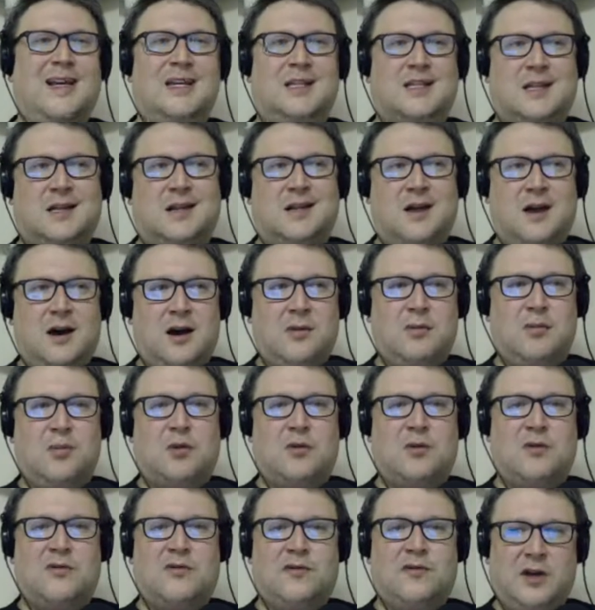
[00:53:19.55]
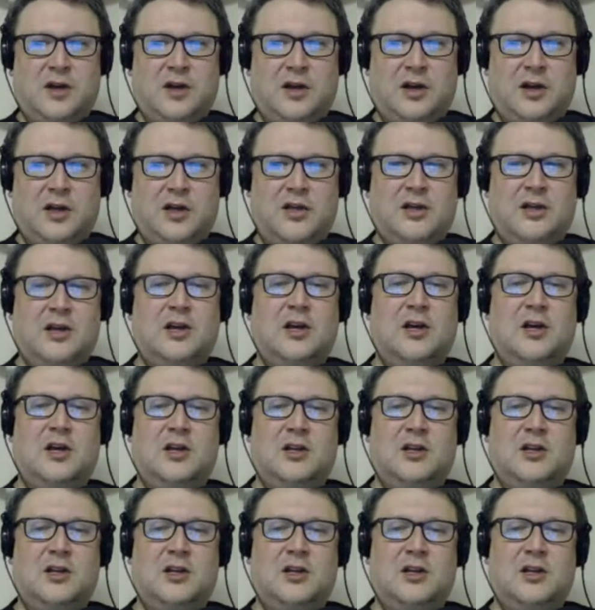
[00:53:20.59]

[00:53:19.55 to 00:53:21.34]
And it's a lot more fun